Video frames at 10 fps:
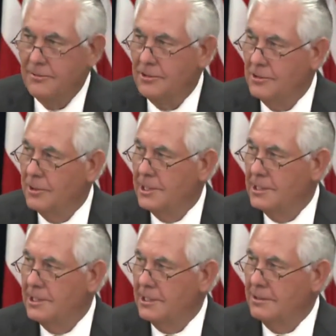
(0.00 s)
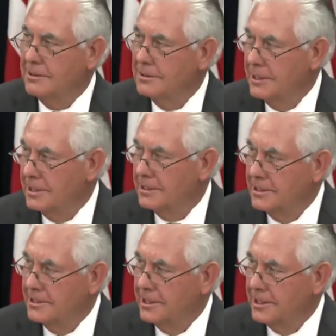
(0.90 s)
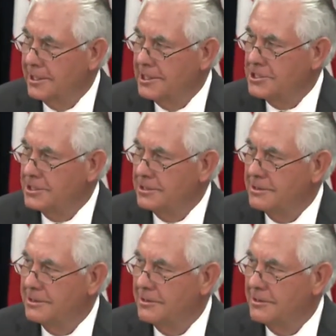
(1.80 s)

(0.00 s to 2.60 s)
the Kuwaiti de de uh, delegation.